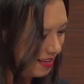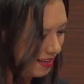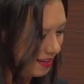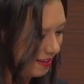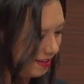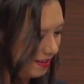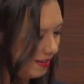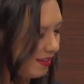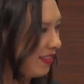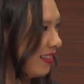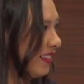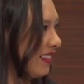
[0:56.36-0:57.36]

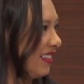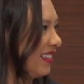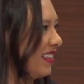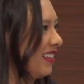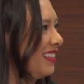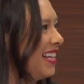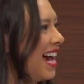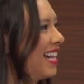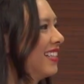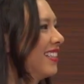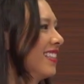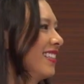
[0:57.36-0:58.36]

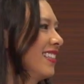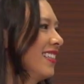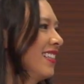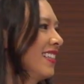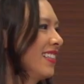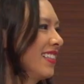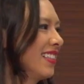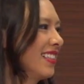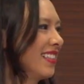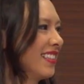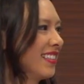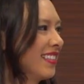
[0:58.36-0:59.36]

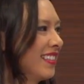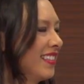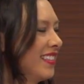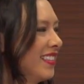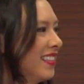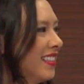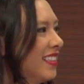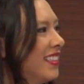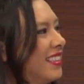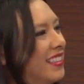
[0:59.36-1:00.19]
(not speaking)